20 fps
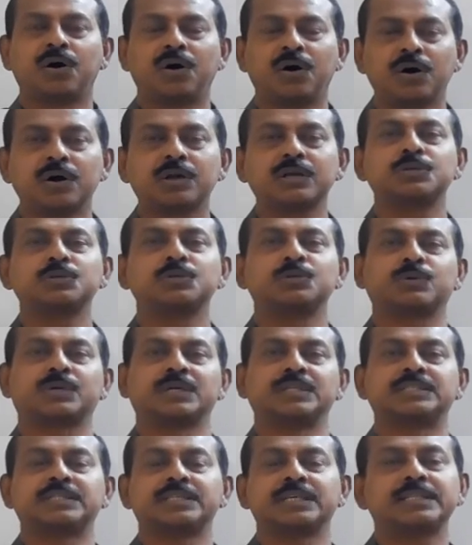or
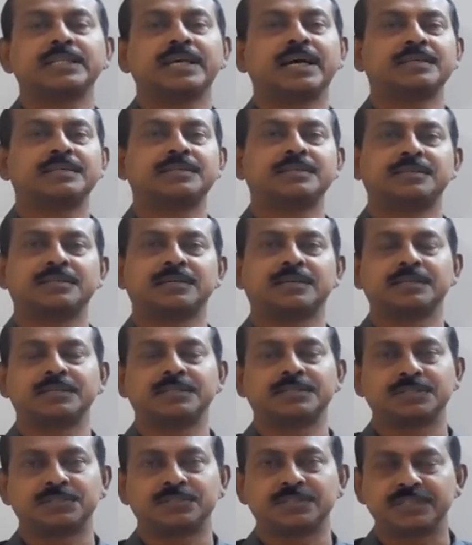can say that
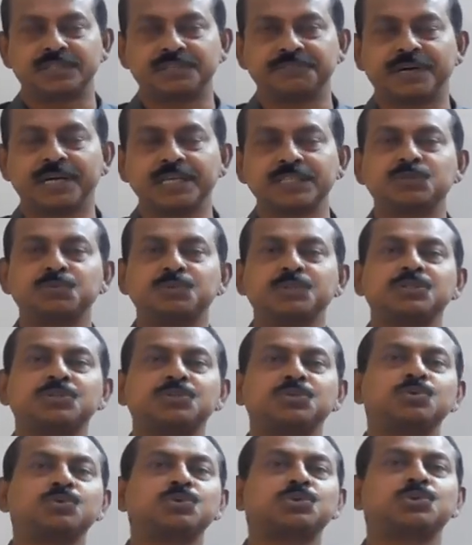it is a device which
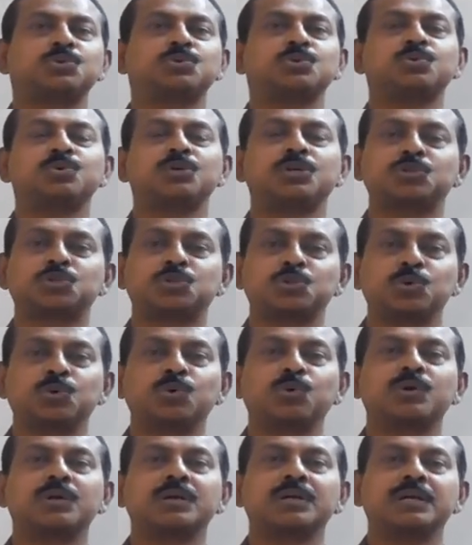is used to
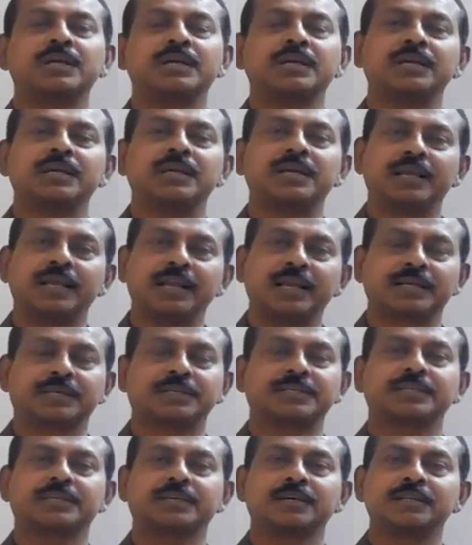store
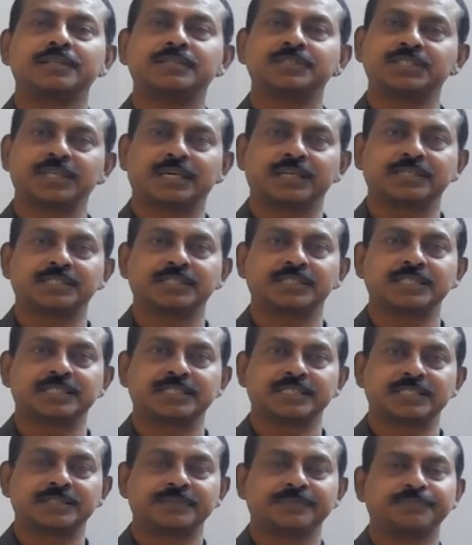electrical
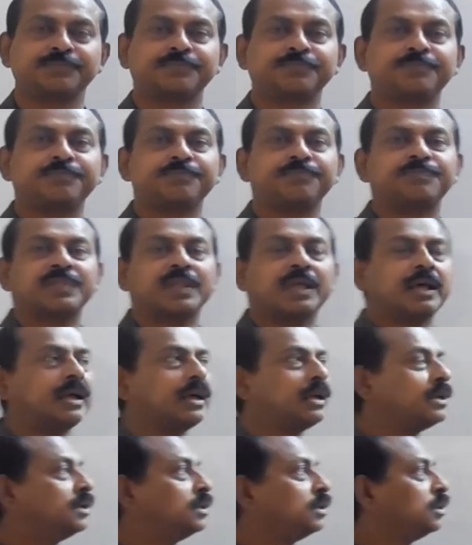charges.
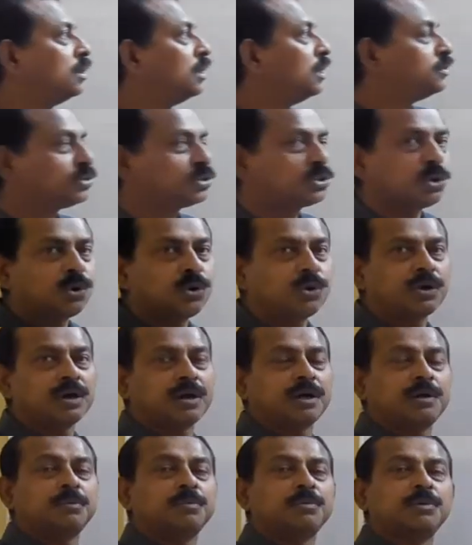So,
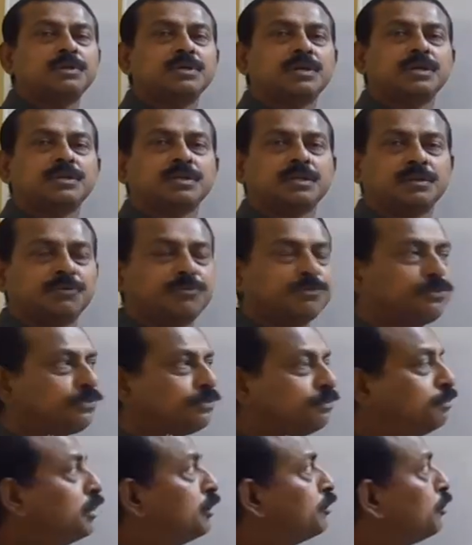
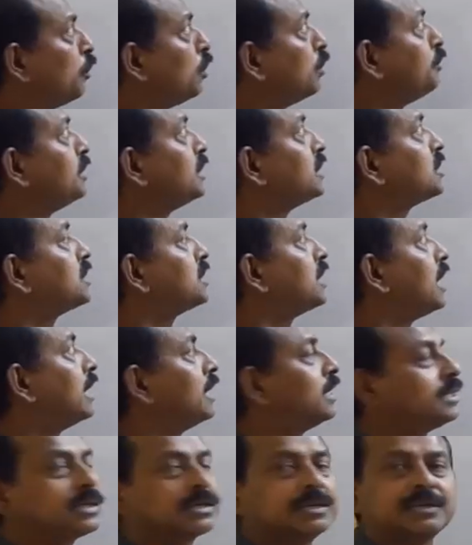before we
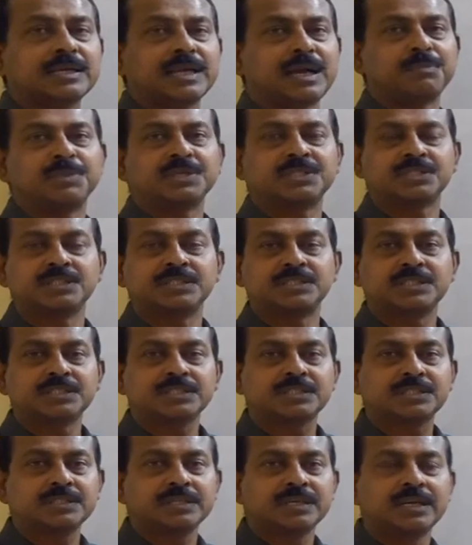start
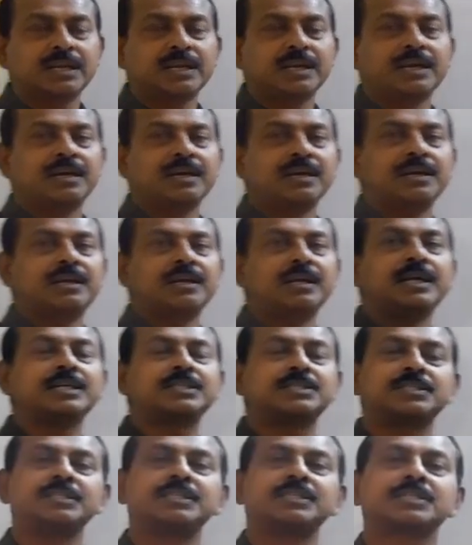capacitors,
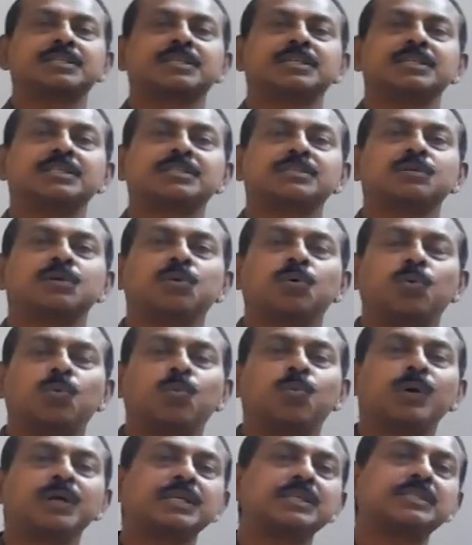let's discuss
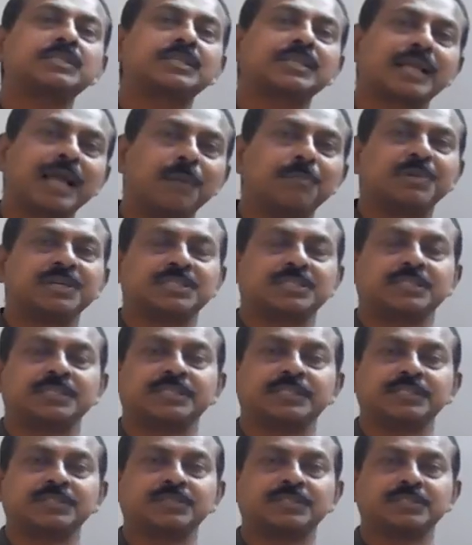what is
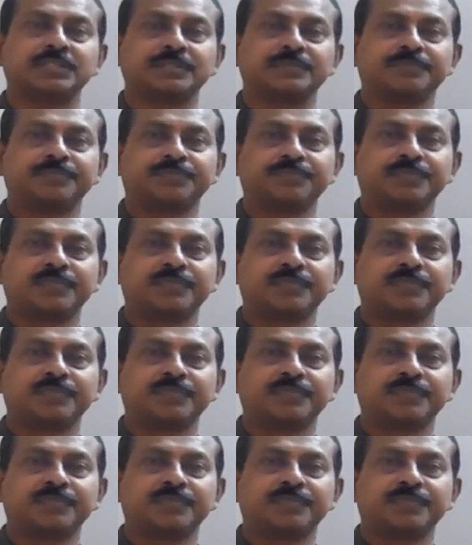capacitance.